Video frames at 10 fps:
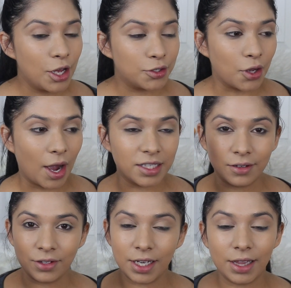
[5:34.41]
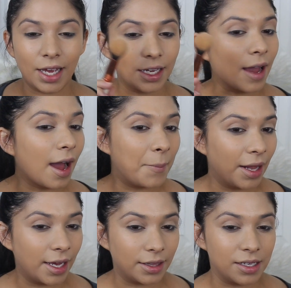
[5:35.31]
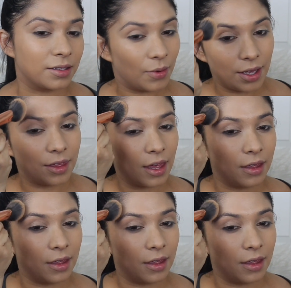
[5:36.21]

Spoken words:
So I definitely like applying this with